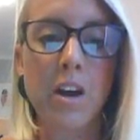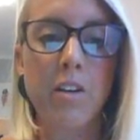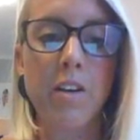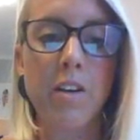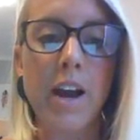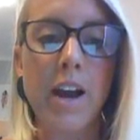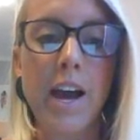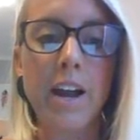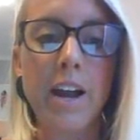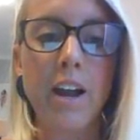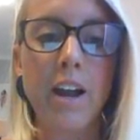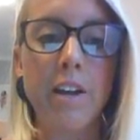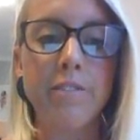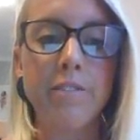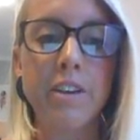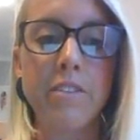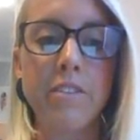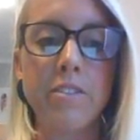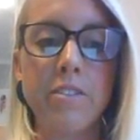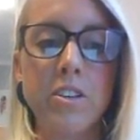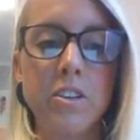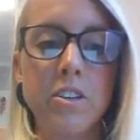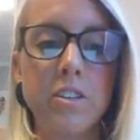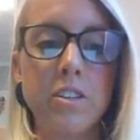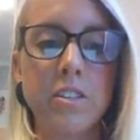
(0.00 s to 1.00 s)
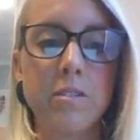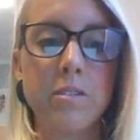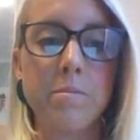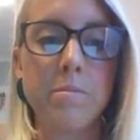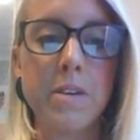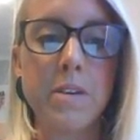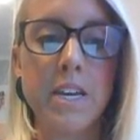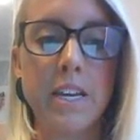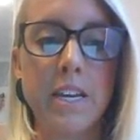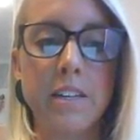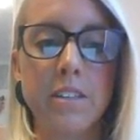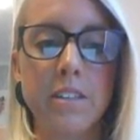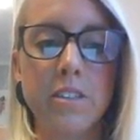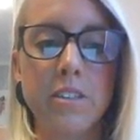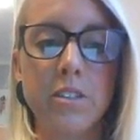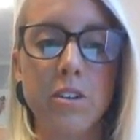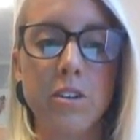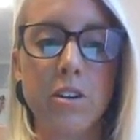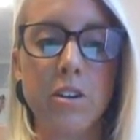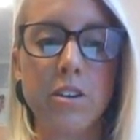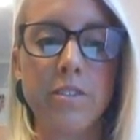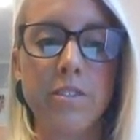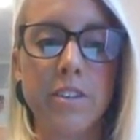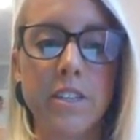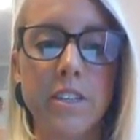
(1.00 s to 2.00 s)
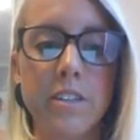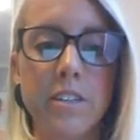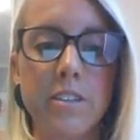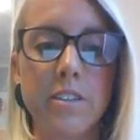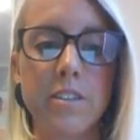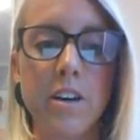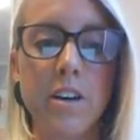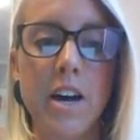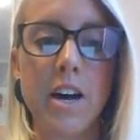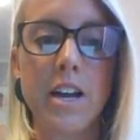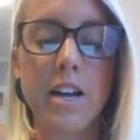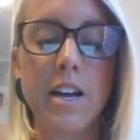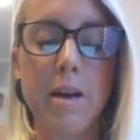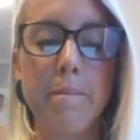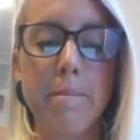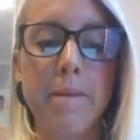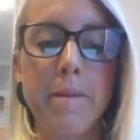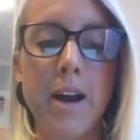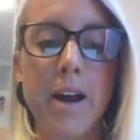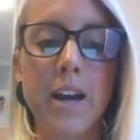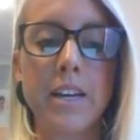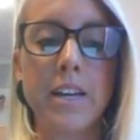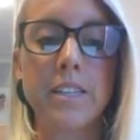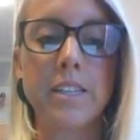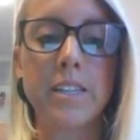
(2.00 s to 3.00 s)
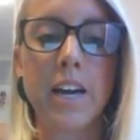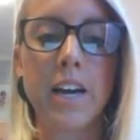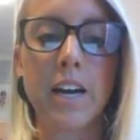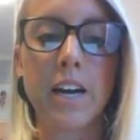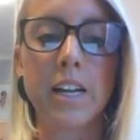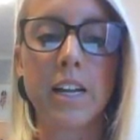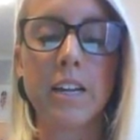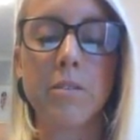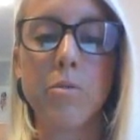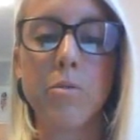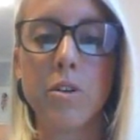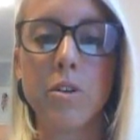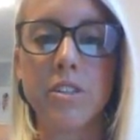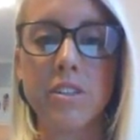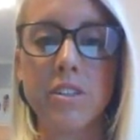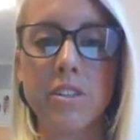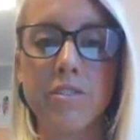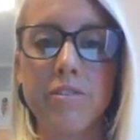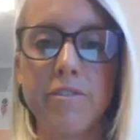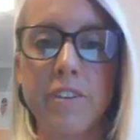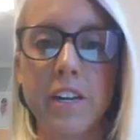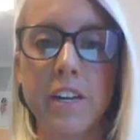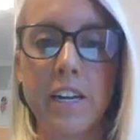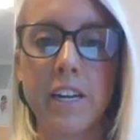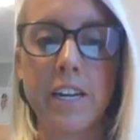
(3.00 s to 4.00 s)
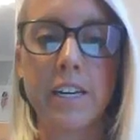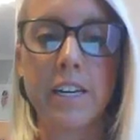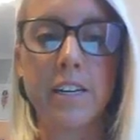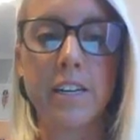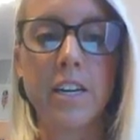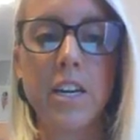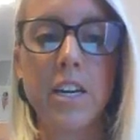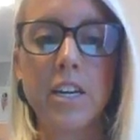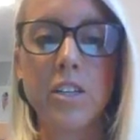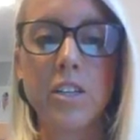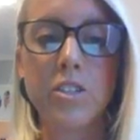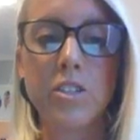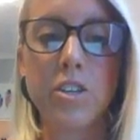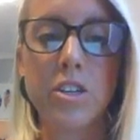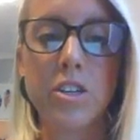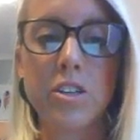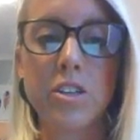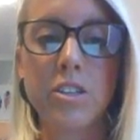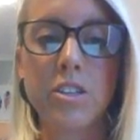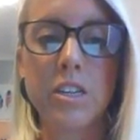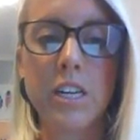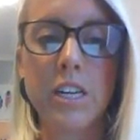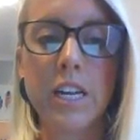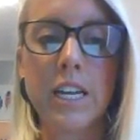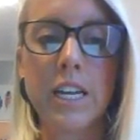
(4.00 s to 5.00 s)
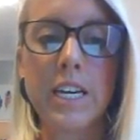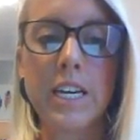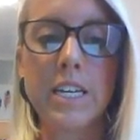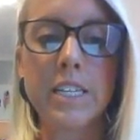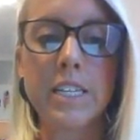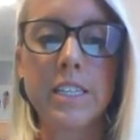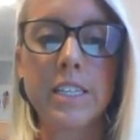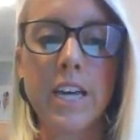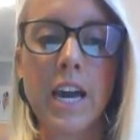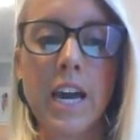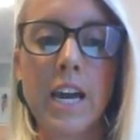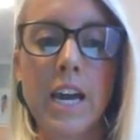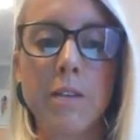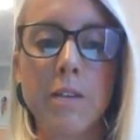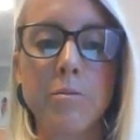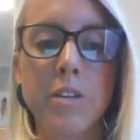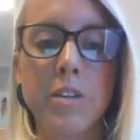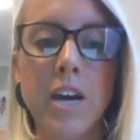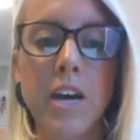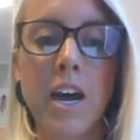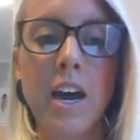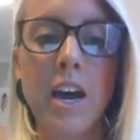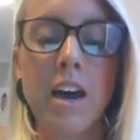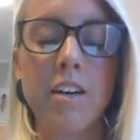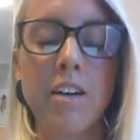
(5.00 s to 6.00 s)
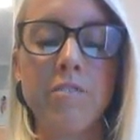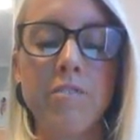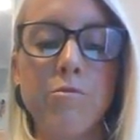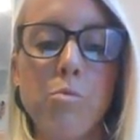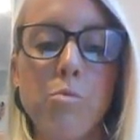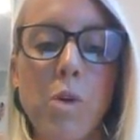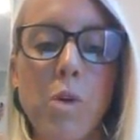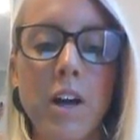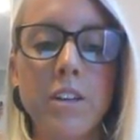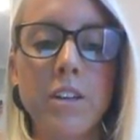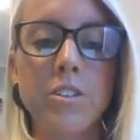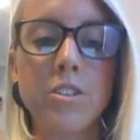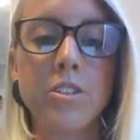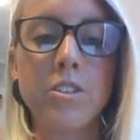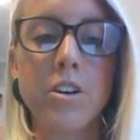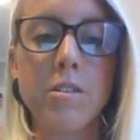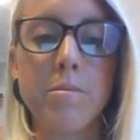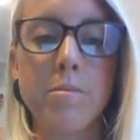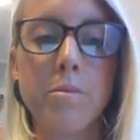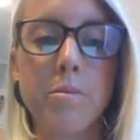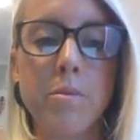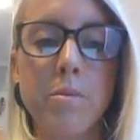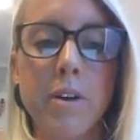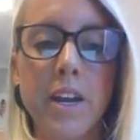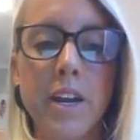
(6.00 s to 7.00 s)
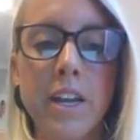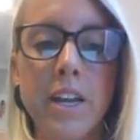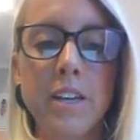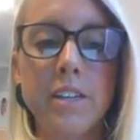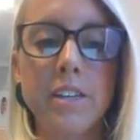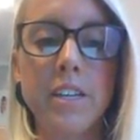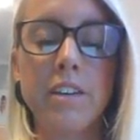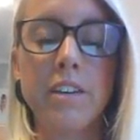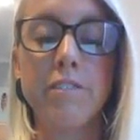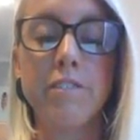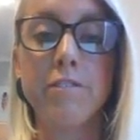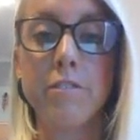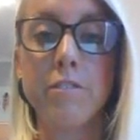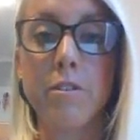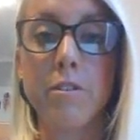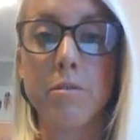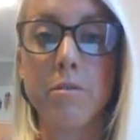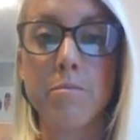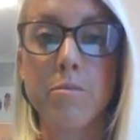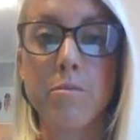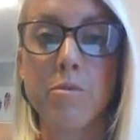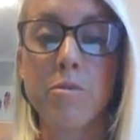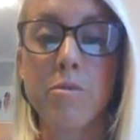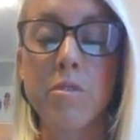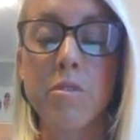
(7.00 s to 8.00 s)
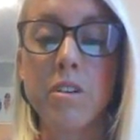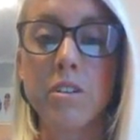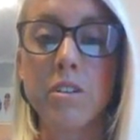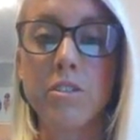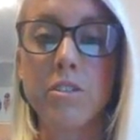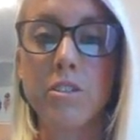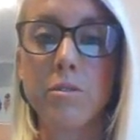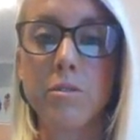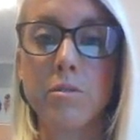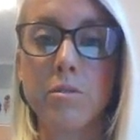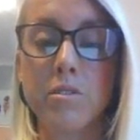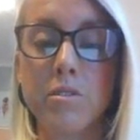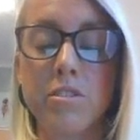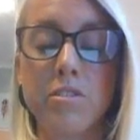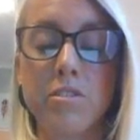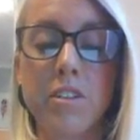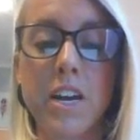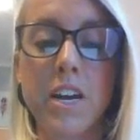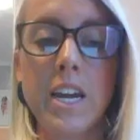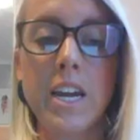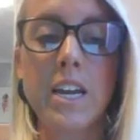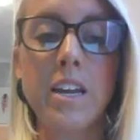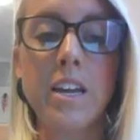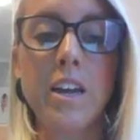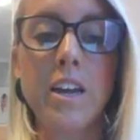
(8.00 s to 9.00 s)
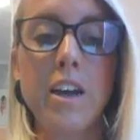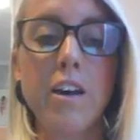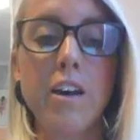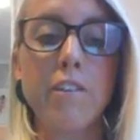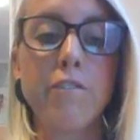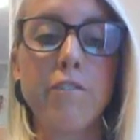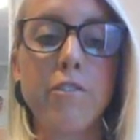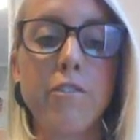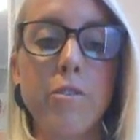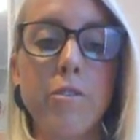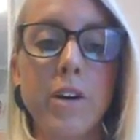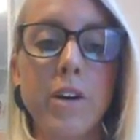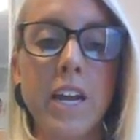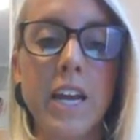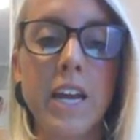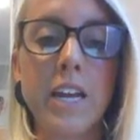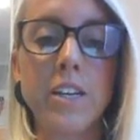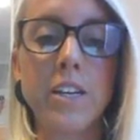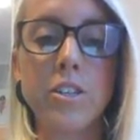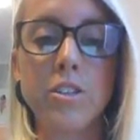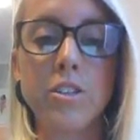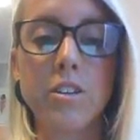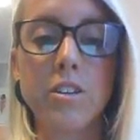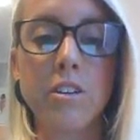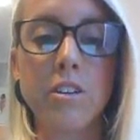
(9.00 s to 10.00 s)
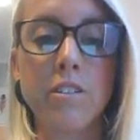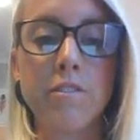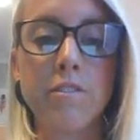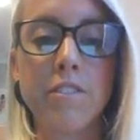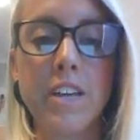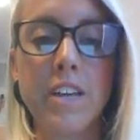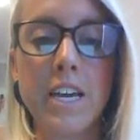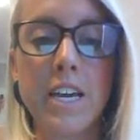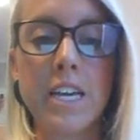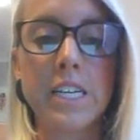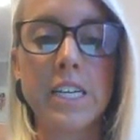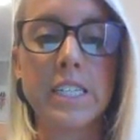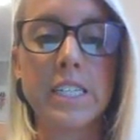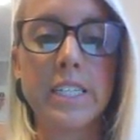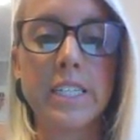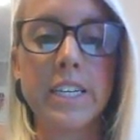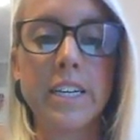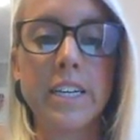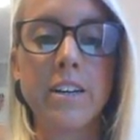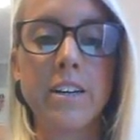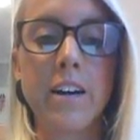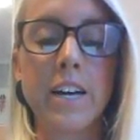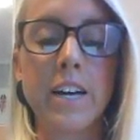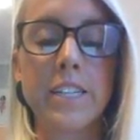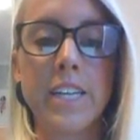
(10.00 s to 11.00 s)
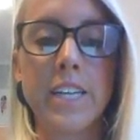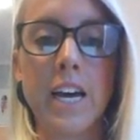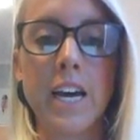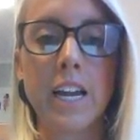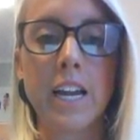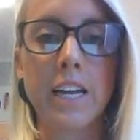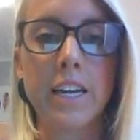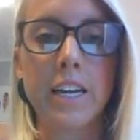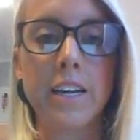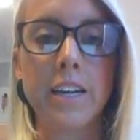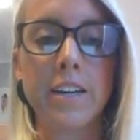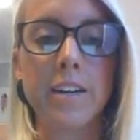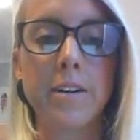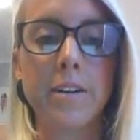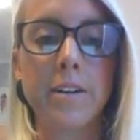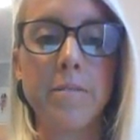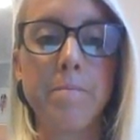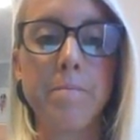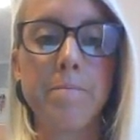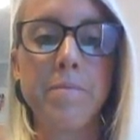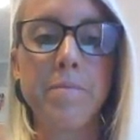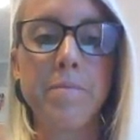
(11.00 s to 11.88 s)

All right, and I've given you some hints over this side about exactly what to fill in. So you should at least aim to have 1 dot point, if not more, 2 or 3, for each of these in italic.